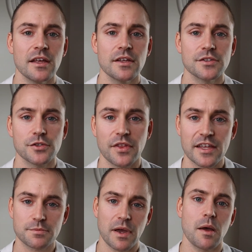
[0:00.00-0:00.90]
So
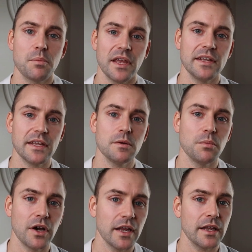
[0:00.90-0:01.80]
that's my opinion,
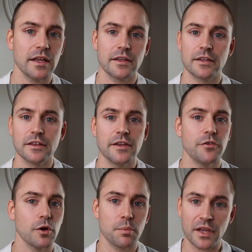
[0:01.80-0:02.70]
but leave
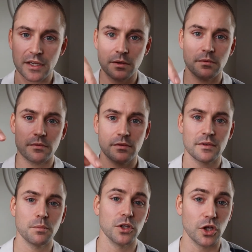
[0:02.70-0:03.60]
your opinion
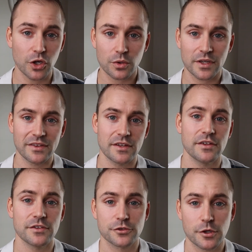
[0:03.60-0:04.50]
below in the
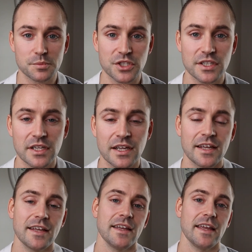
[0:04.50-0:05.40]
description
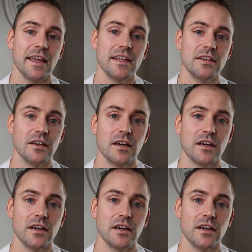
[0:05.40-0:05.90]
and